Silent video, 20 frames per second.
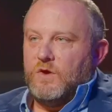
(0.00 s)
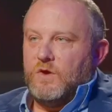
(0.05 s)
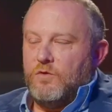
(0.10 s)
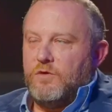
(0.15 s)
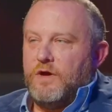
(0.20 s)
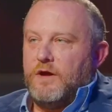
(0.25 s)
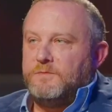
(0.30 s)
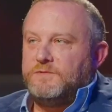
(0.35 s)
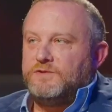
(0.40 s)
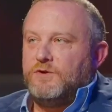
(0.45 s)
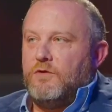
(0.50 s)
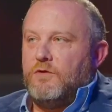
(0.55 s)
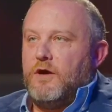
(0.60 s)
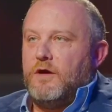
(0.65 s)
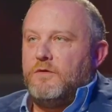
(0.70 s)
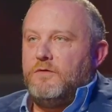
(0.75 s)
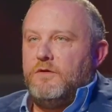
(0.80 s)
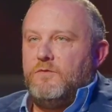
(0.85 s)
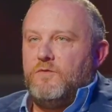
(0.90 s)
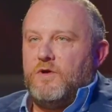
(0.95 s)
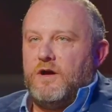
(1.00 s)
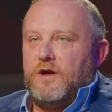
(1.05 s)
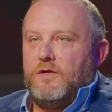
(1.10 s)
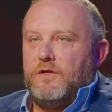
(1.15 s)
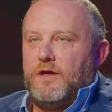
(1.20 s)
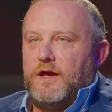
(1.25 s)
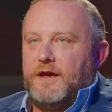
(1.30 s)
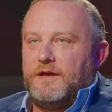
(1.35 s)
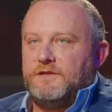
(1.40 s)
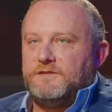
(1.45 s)
Okay, so
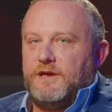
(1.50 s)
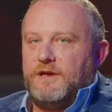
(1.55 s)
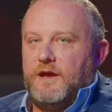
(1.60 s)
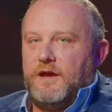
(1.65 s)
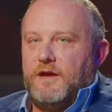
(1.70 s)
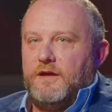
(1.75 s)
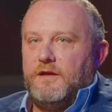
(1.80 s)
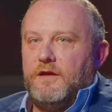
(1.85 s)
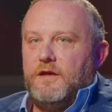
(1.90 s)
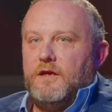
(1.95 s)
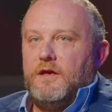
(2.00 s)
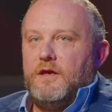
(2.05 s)
Honeywell has a,